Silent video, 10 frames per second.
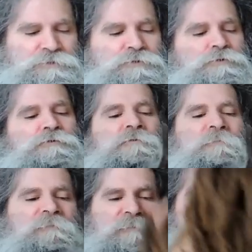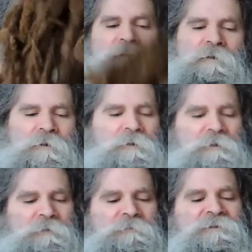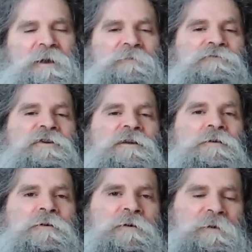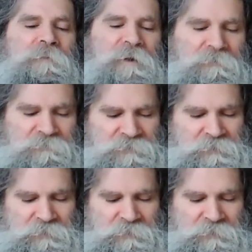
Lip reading: two are 10 feet long about.